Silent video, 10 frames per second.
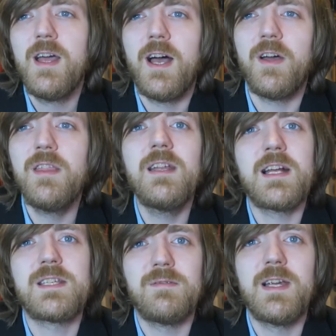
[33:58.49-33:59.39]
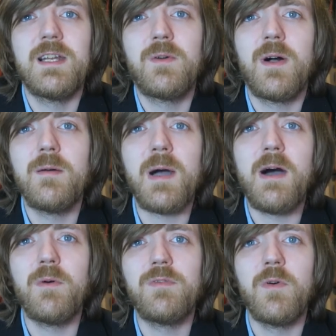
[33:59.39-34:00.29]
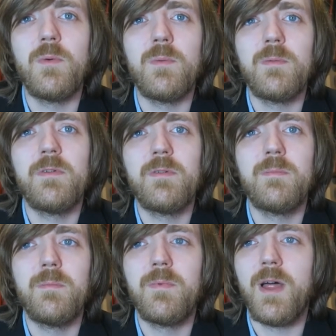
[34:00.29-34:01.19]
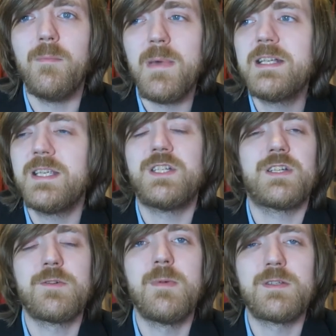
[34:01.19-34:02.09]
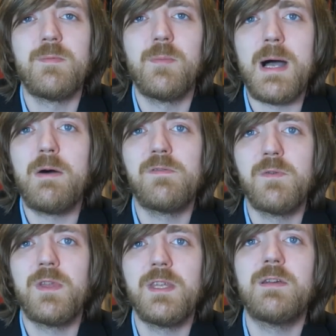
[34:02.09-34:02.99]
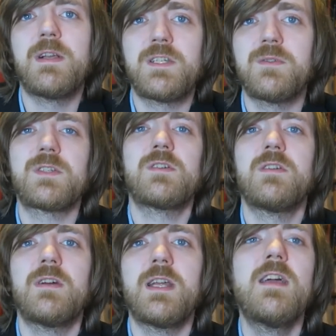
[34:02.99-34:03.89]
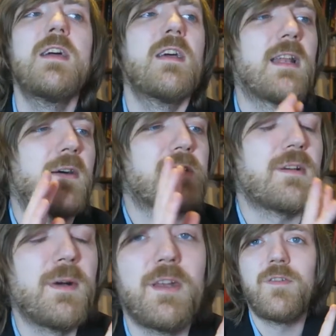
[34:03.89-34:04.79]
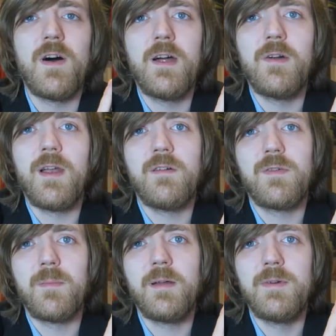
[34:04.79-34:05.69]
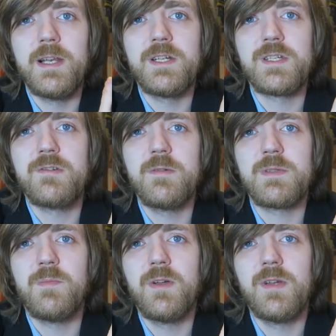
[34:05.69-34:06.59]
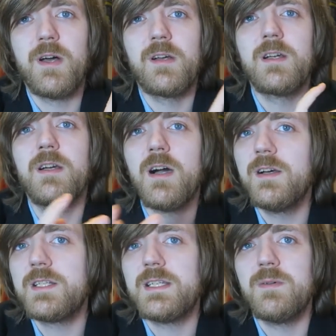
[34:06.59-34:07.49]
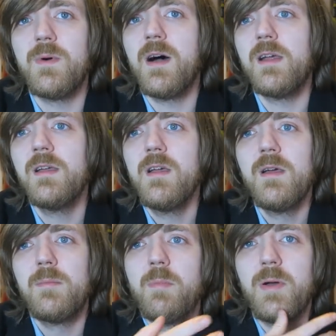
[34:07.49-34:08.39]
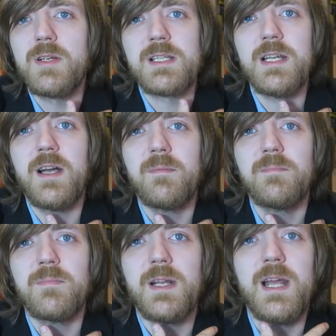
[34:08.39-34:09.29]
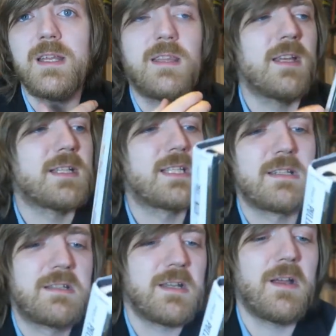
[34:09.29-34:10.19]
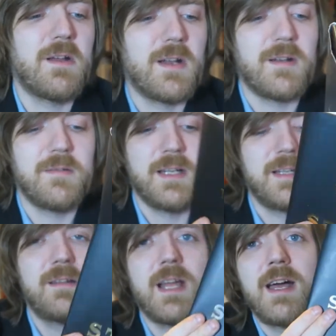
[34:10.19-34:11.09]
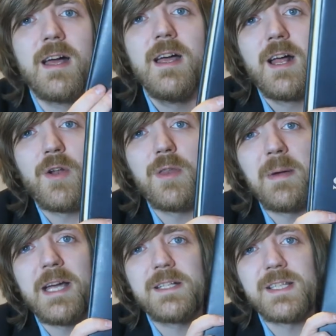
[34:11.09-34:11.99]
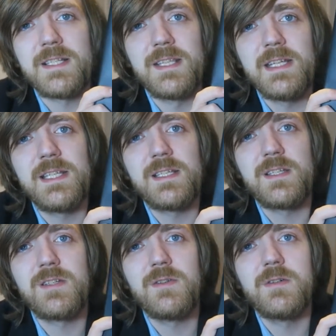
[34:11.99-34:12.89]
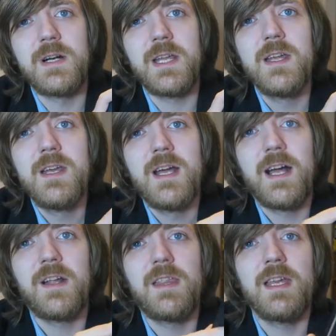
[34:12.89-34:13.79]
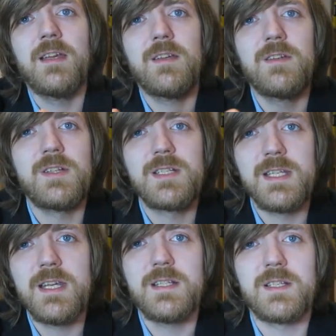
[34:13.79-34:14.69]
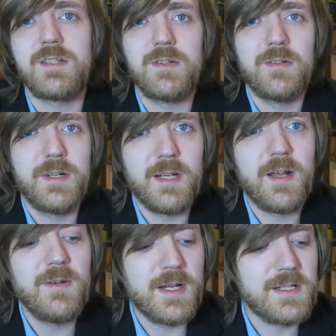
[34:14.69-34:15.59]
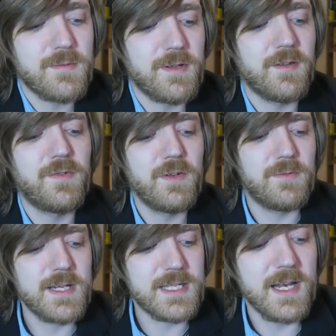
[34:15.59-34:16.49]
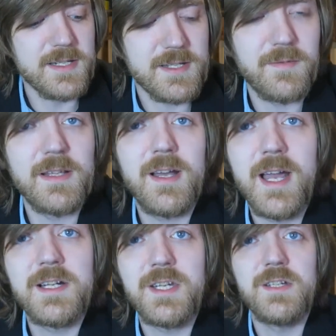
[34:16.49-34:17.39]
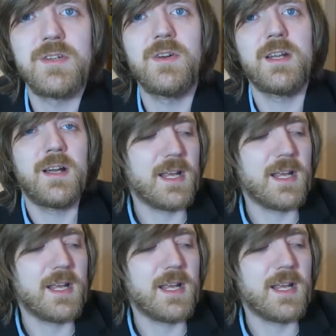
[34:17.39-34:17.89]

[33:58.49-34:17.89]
And I think that's a really quite a powerful like message it's almost more powerful than the original story now it's come fire a lot from like religious groups and whatnot and i can kind of see why but personally i'm an atheist so i don't really care and on the back it says this is a story and I think you should see it as a story, you know. And it's one of the few retellings I've read that I actually enjoyed.